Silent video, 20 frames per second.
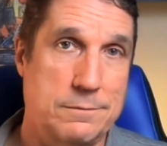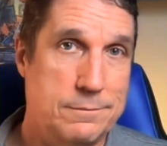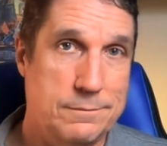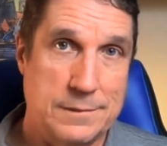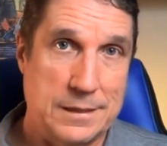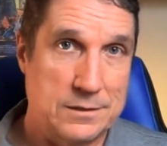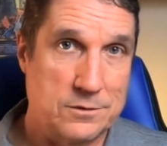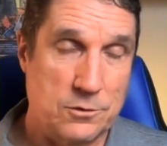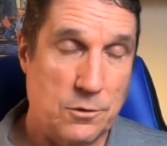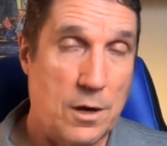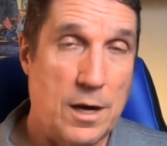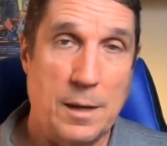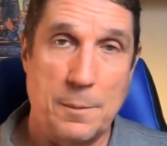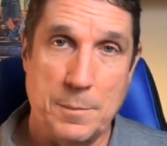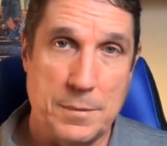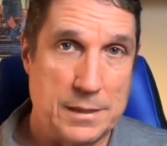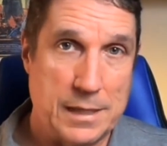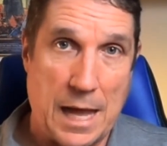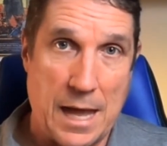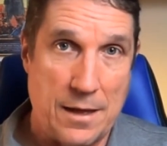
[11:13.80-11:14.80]
That's great,
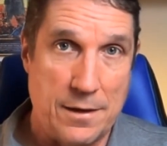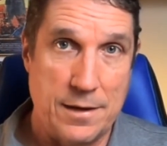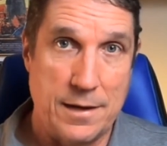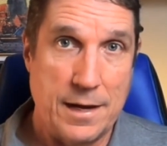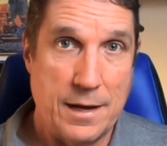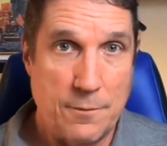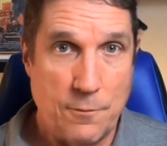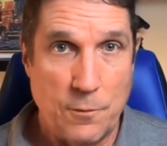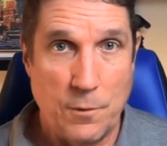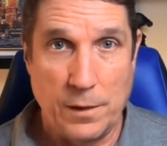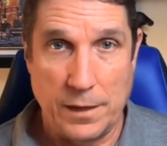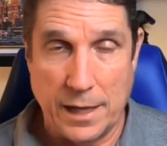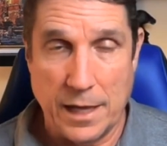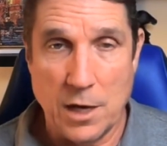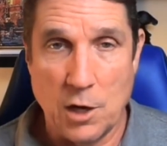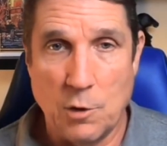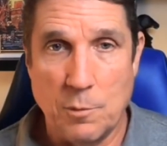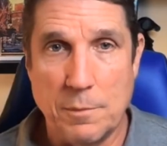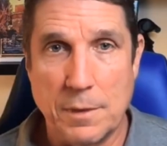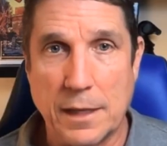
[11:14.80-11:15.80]
but how did it really
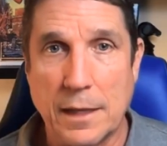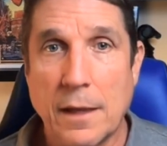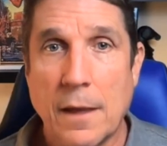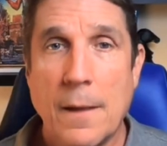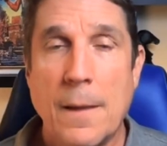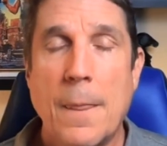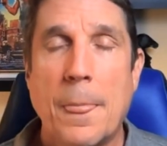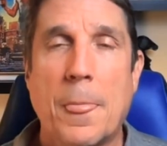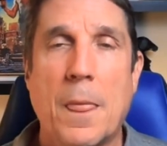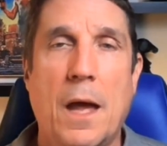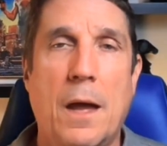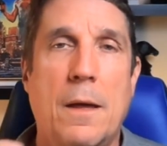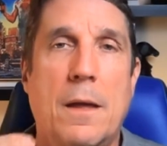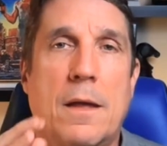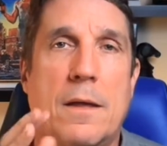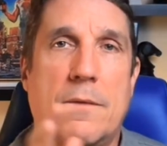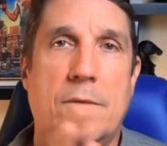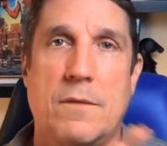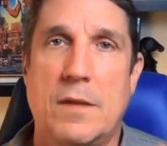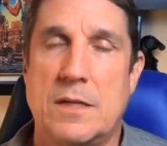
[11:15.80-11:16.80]
help me?
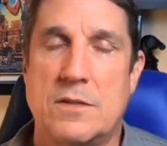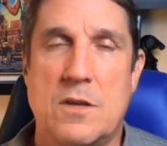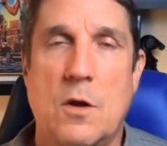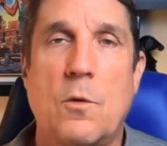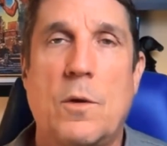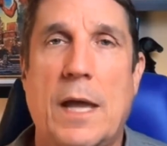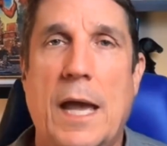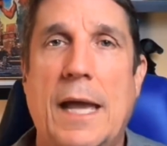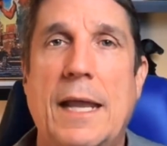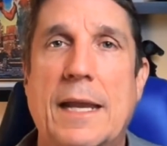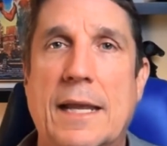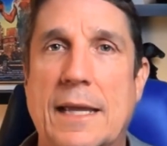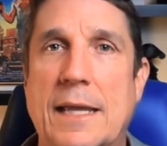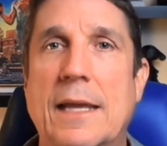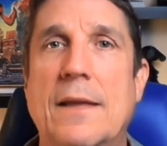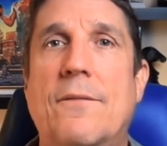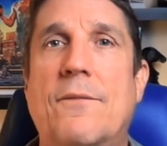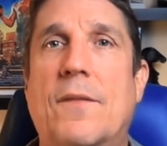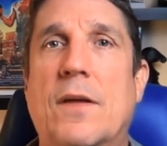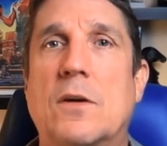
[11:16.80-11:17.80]
It's okay to
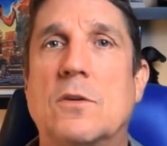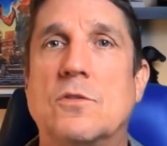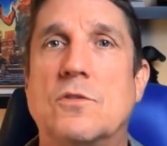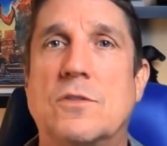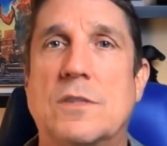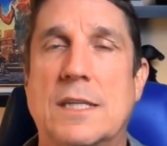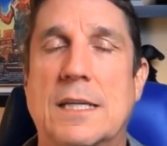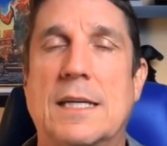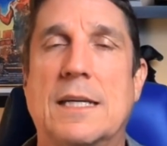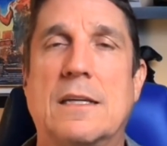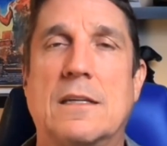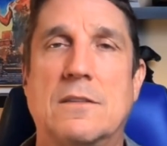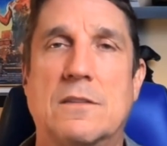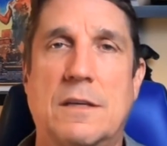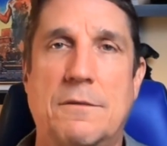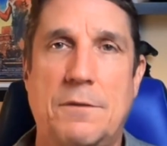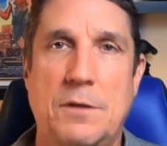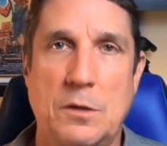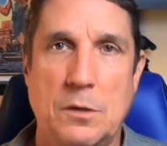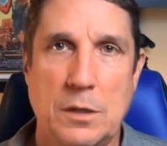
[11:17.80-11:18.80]
get those things
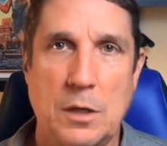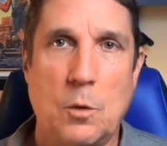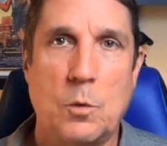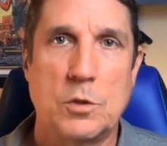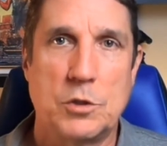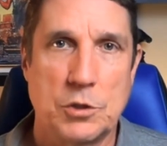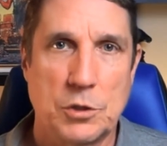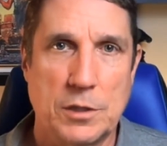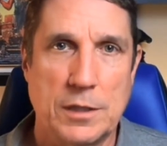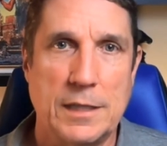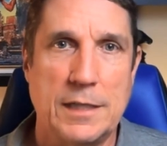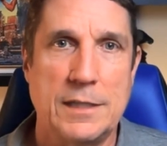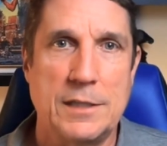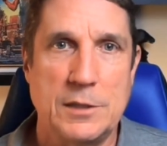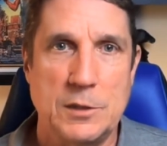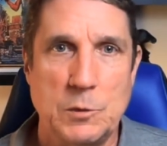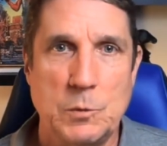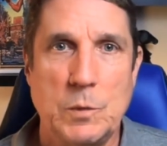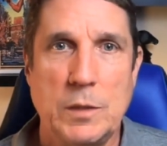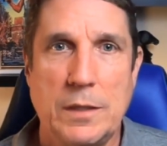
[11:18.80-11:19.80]
if you know what you're going to
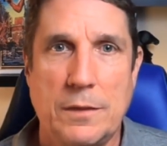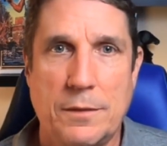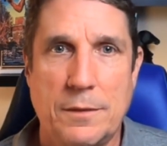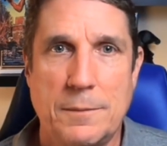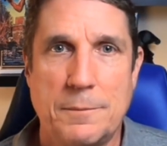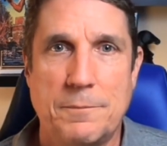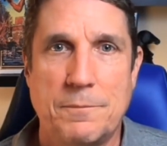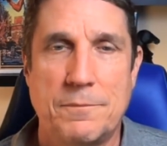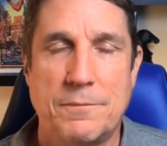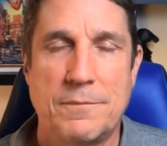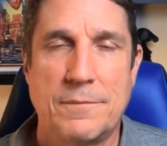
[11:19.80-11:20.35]
do with them.